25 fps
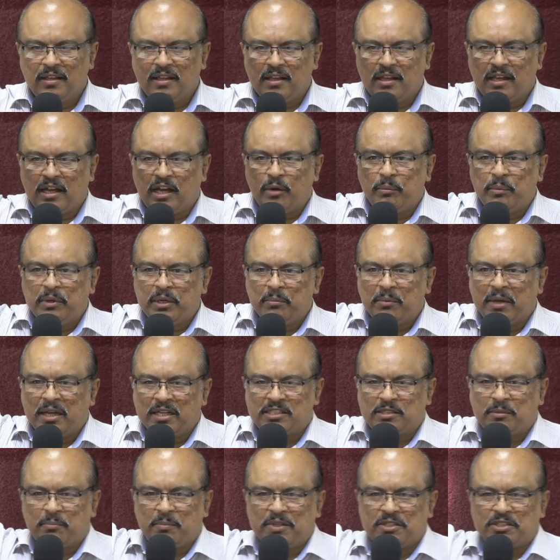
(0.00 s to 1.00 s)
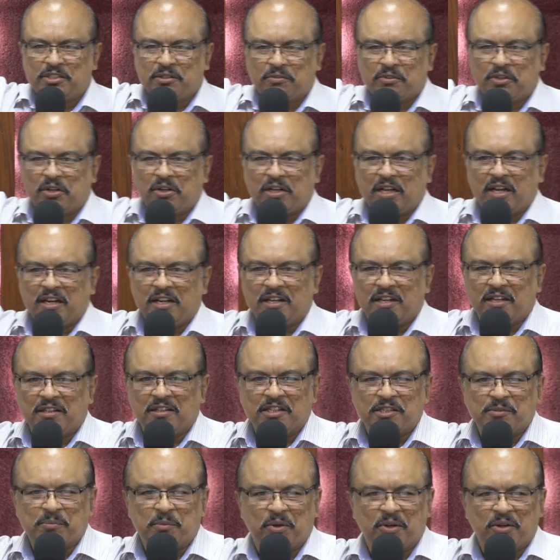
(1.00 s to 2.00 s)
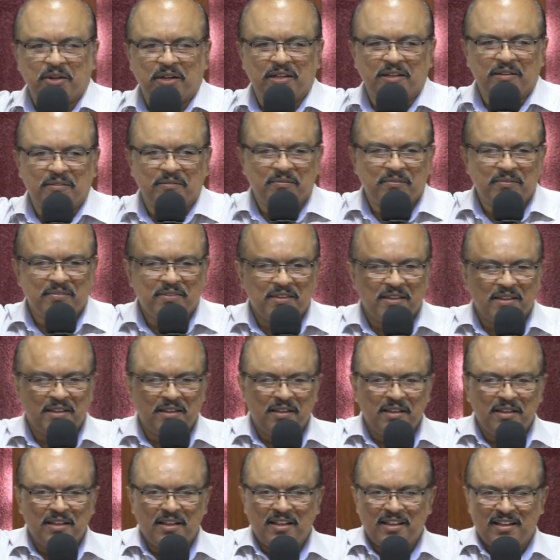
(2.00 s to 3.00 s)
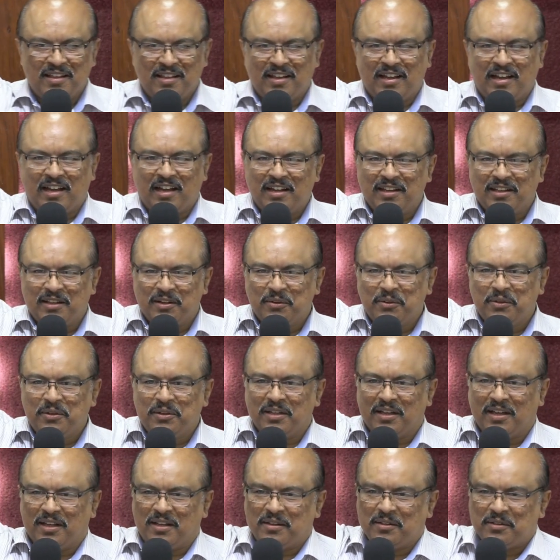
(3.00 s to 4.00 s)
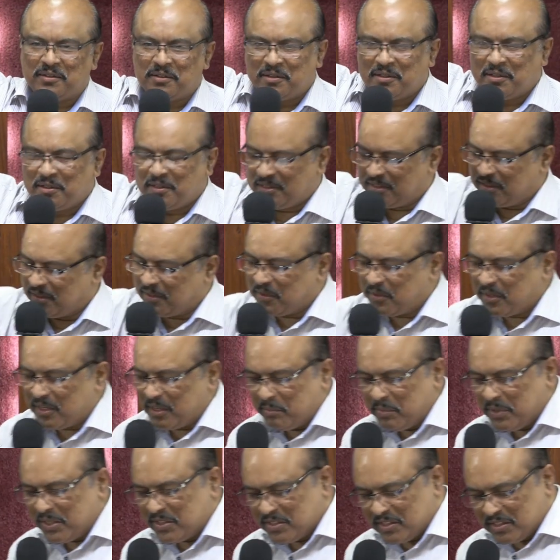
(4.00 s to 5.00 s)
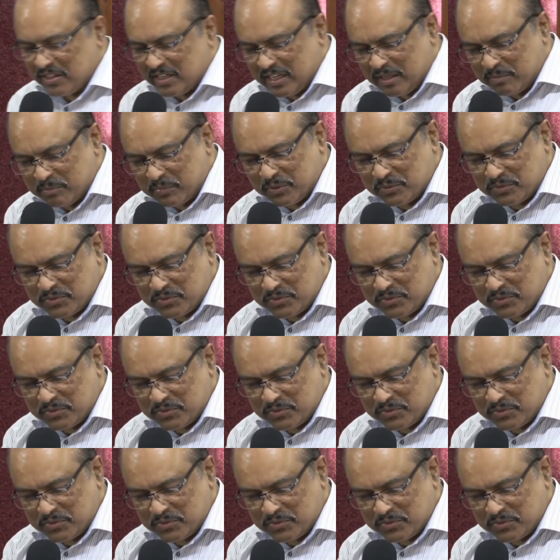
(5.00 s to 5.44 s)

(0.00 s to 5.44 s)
How many masterpieces of God are here this morning? Hallelujah. Glory be to the name of